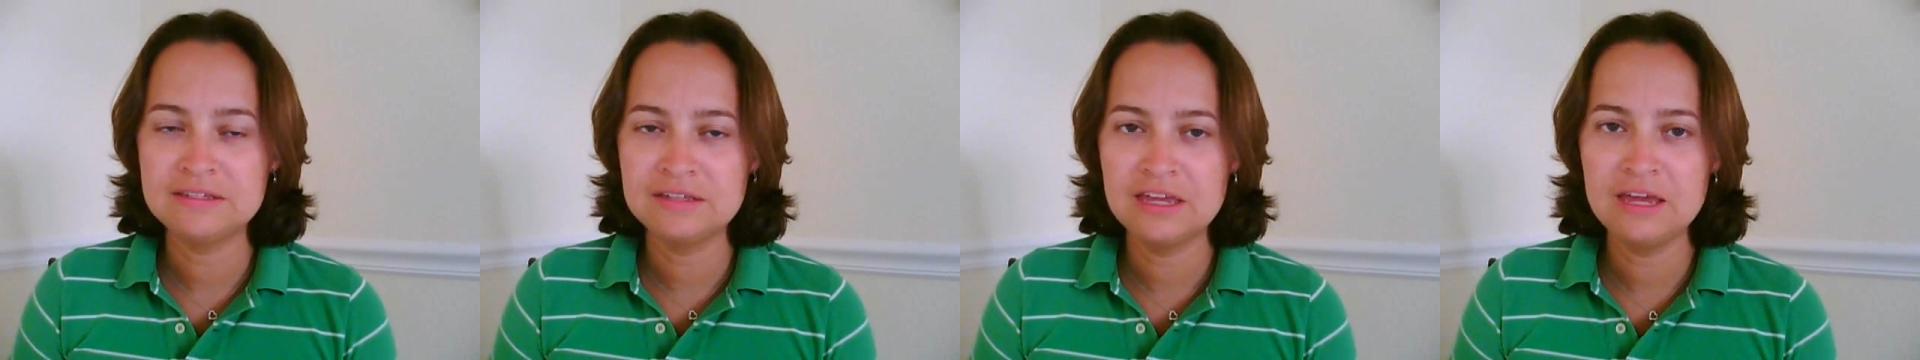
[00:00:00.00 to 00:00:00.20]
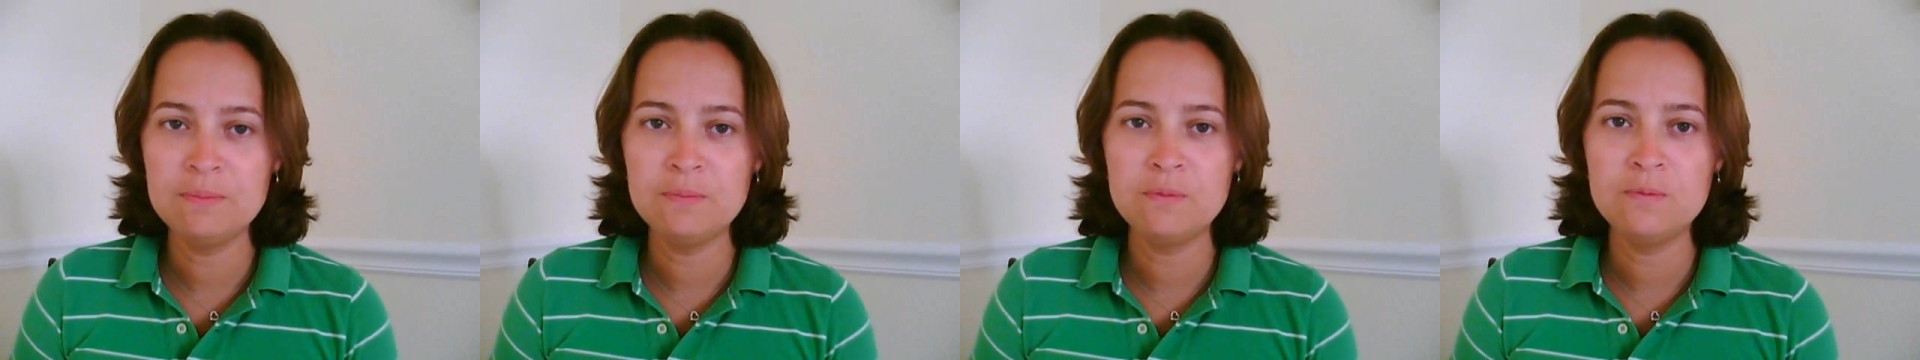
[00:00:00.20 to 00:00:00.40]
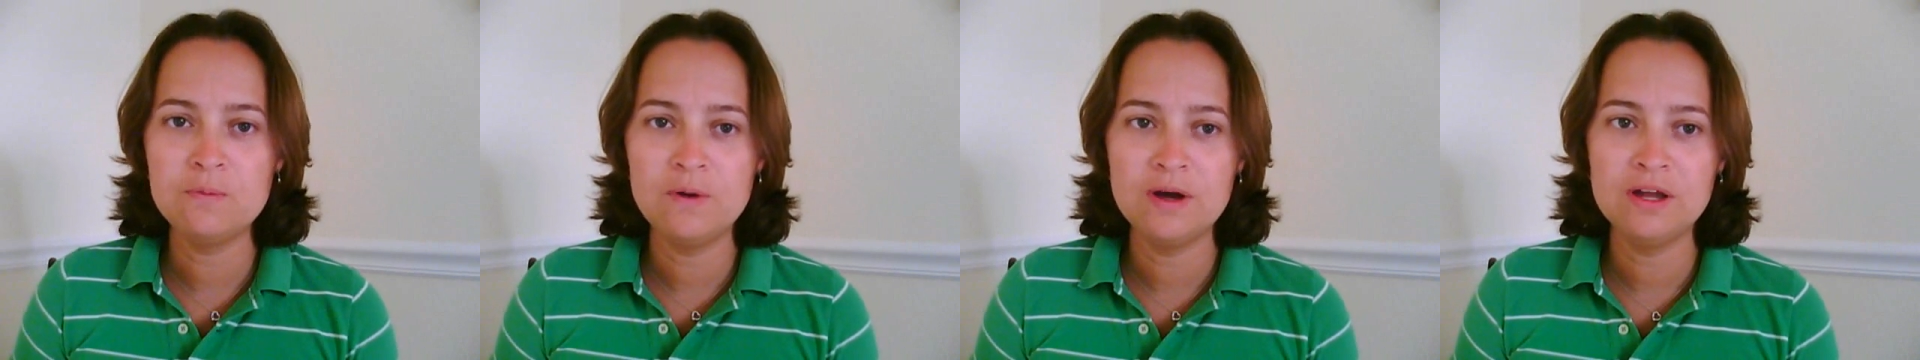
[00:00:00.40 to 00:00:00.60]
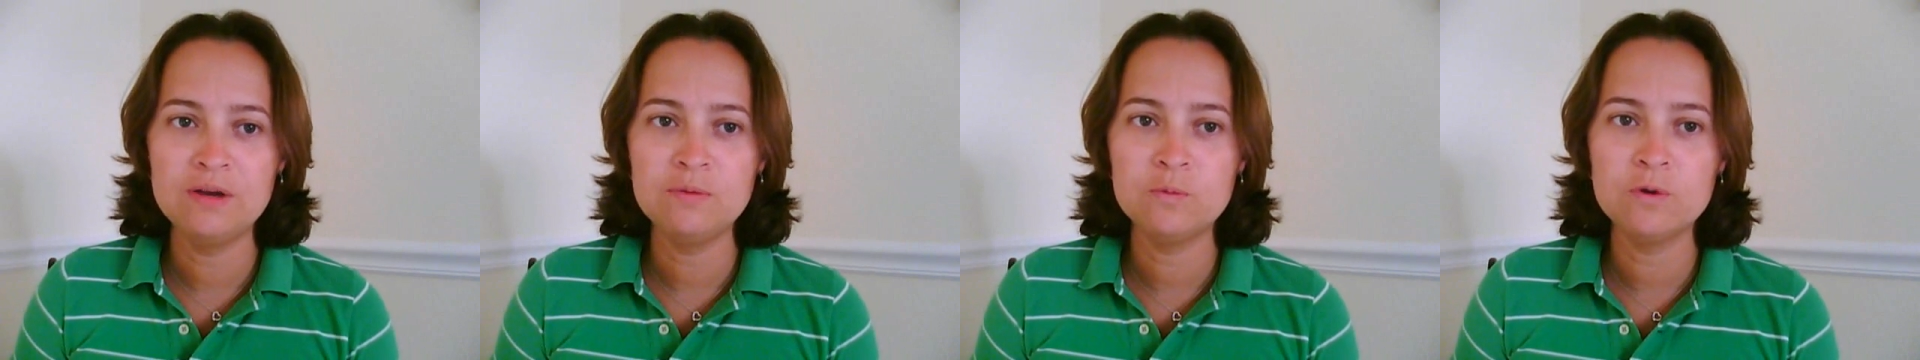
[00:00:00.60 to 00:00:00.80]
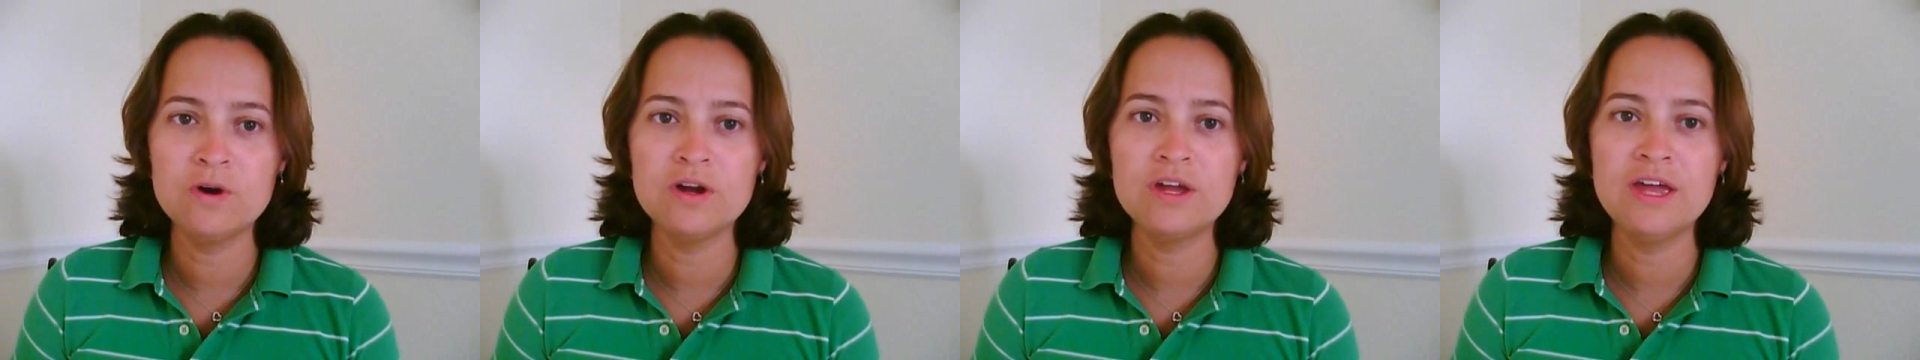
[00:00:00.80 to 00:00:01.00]
skip
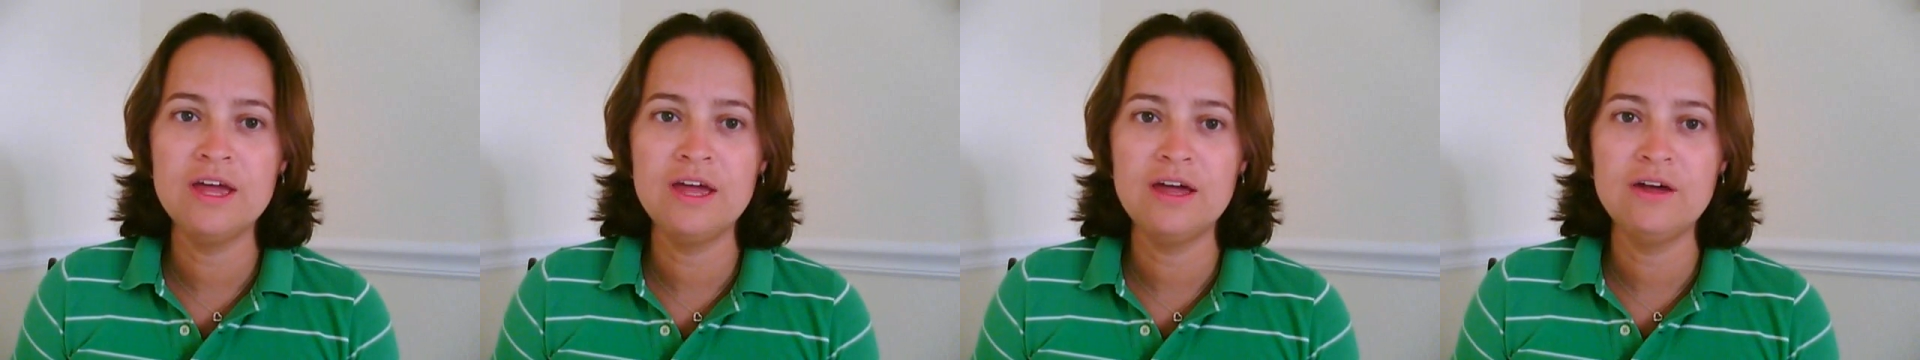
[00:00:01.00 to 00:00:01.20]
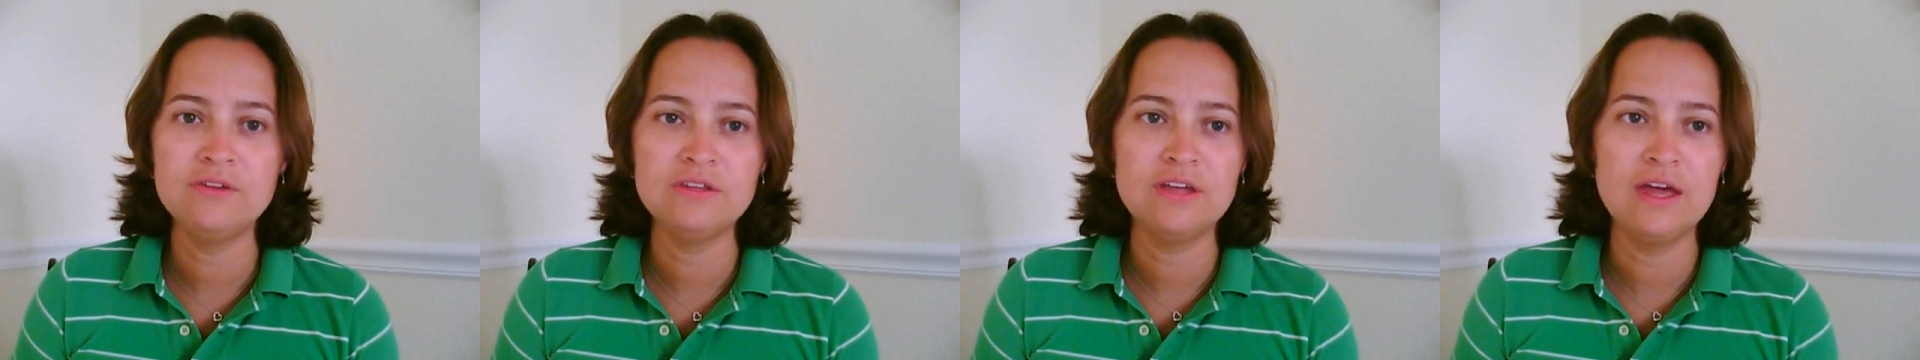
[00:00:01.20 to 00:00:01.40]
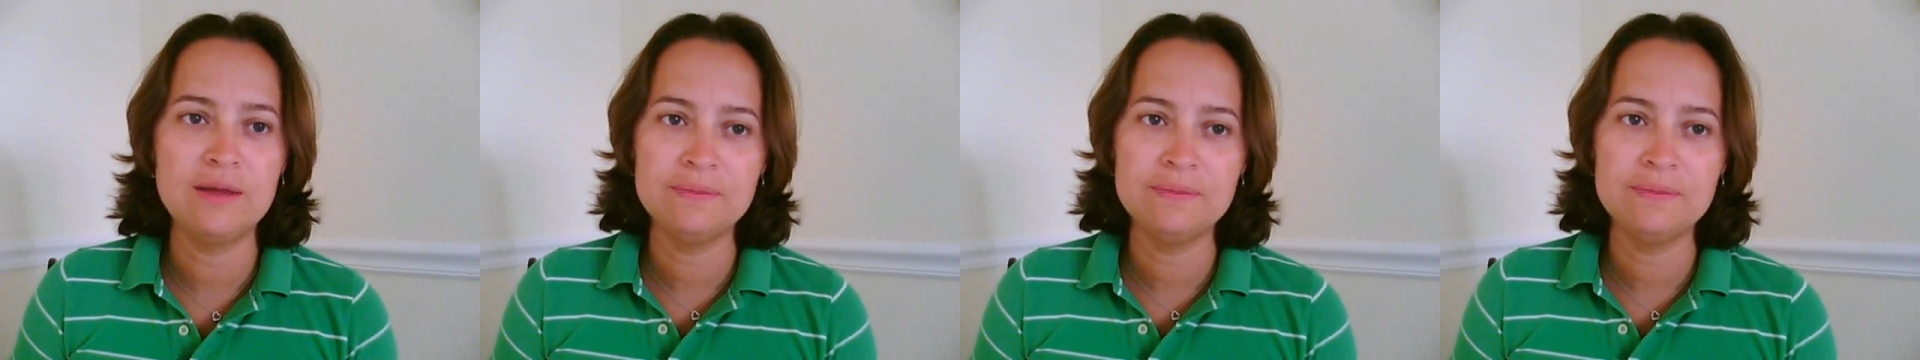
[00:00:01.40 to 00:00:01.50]
one workout,